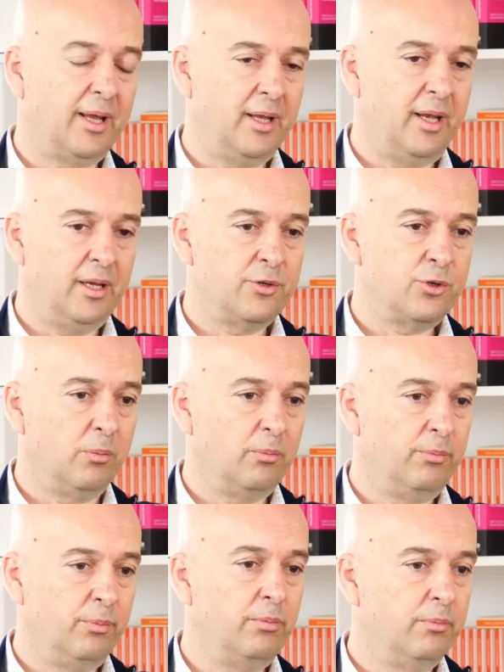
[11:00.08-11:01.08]
in any job,
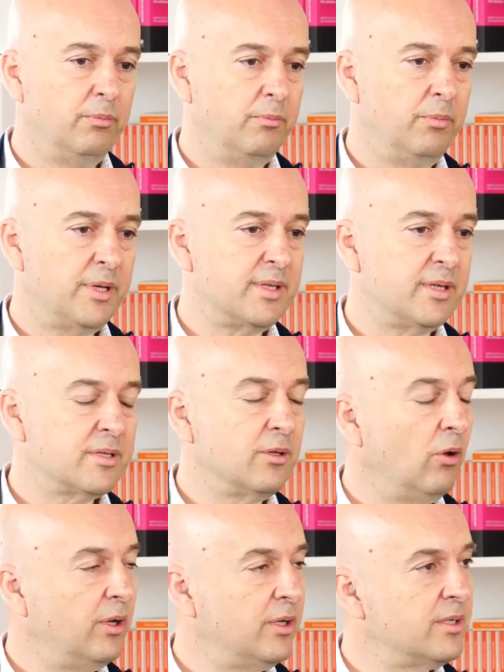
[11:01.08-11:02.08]
business
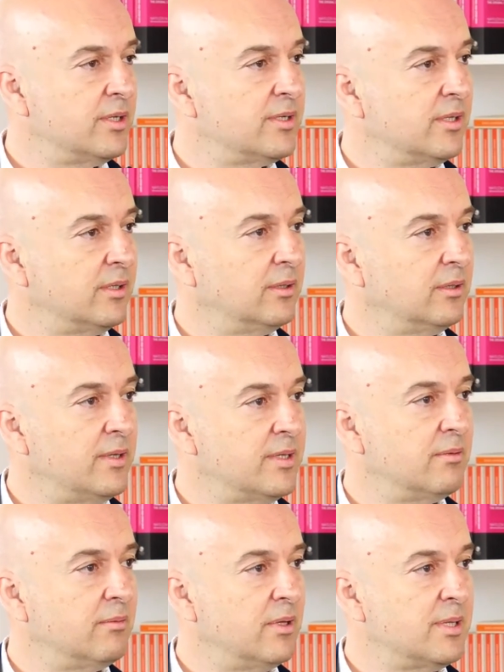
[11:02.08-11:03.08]
knowledge is uh, is
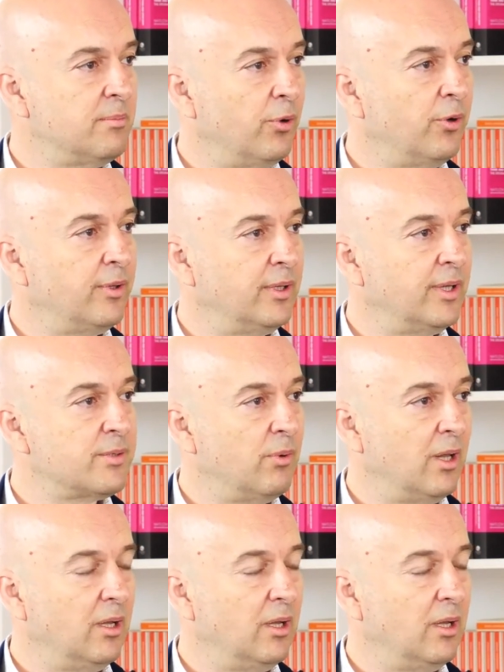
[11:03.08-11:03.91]
is important as well.